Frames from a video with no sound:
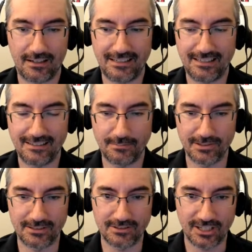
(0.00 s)
needed to
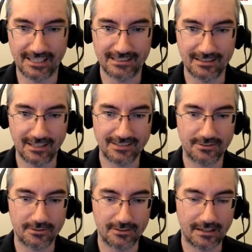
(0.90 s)
build a giant
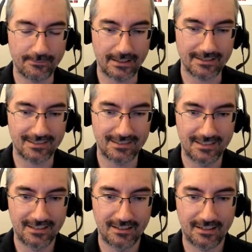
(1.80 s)
LusterFS
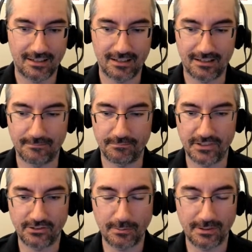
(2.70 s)

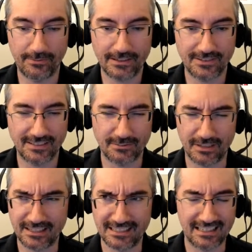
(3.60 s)
distributed file system.
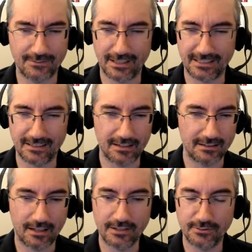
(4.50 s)
I think they have like
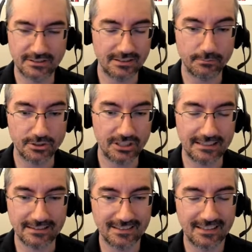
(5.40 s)
hundreds of
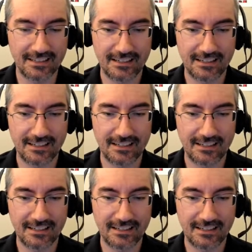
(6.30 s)
machines.